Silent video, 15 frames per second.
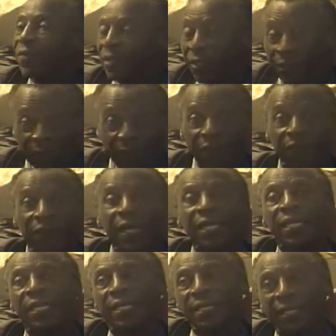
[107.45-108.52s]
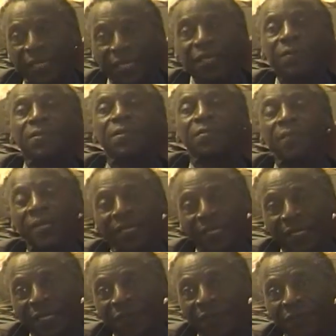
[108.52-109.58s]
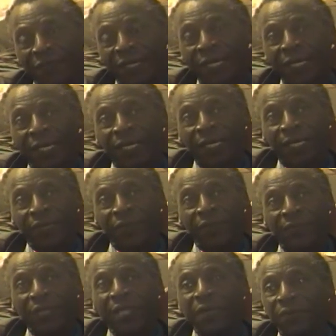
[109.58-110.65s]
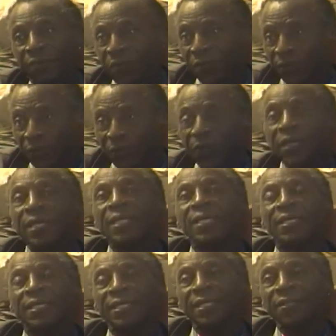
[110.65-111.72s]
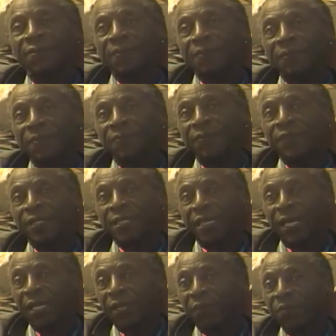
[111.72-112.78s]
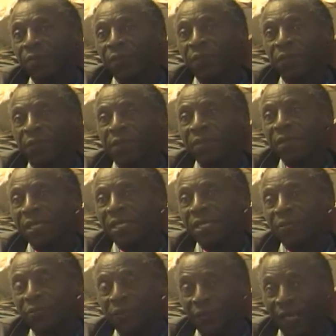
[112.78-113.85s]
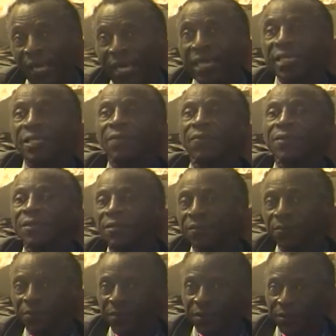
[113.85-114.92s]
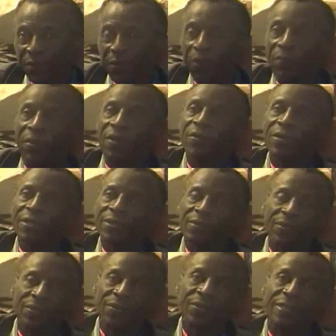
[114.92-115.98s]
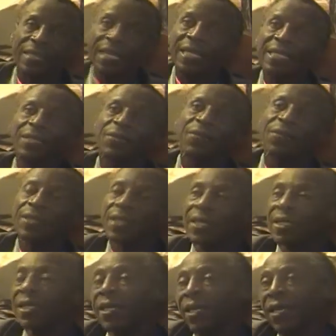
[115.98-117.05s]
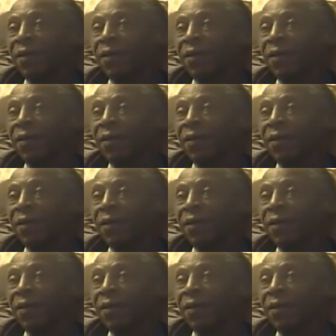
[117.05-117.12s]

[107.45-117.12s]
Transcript: They'll be fine, I can tell you about myself. When I was growing, I tell them, I come to a family that there were 8 of us, plus our parents, so 10 in total.